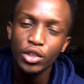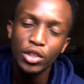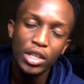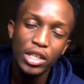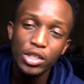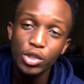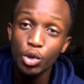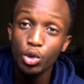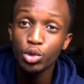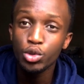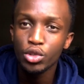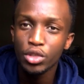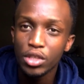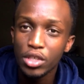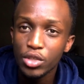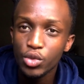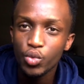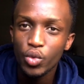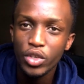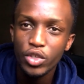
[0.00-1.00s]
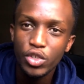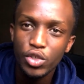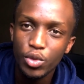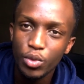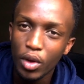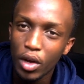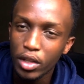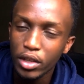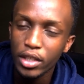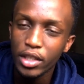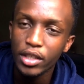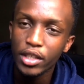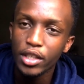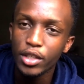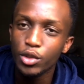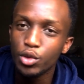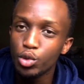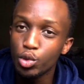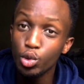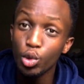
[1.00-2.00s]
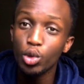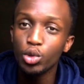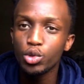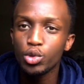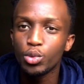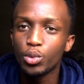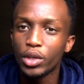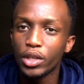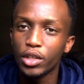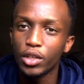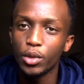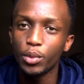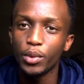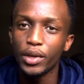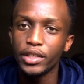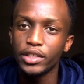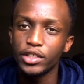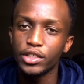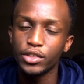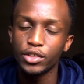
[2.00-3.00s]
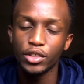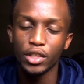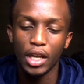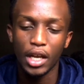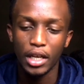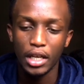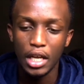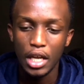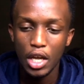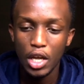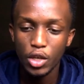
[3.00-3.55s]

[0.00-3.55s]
let's go to this restaurant, and then you talk to one of the waiters, you're like,